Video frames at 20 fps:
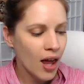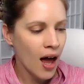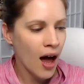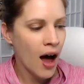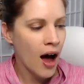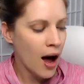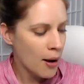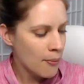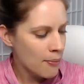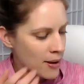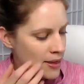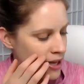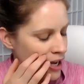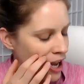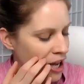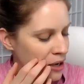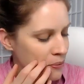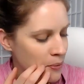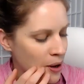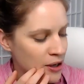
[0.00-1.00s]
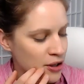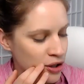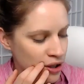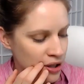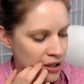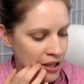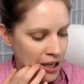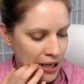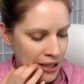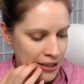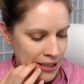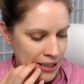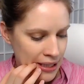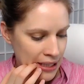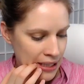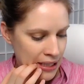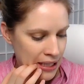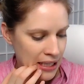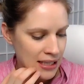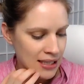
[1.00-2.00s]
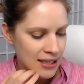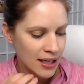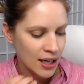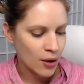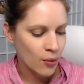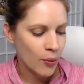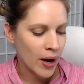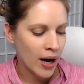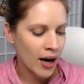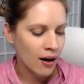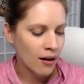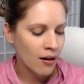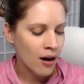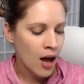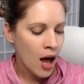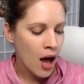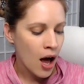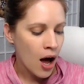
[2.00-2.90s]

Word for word: um, they had mentioned a statistic where